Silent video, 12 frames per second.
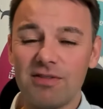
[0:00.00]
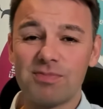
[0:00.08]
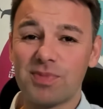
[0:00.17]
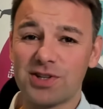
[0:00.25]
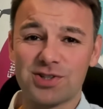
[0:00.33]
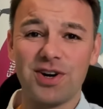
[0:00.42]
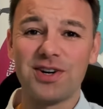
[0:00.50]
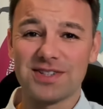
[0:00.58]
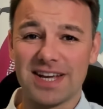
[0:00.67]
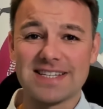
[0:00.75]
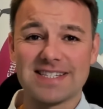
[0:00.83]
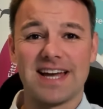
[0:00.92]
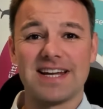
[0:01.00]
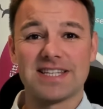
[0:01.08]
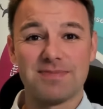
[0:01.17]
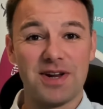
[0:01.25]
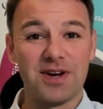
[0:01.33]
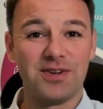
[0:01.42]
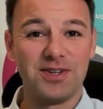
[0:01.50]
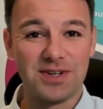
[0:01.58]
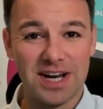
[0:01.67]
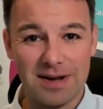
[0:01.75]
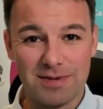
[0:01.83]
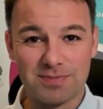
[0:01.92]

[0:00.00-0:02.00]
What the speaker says: but try not to get sand and cement on your neighbour's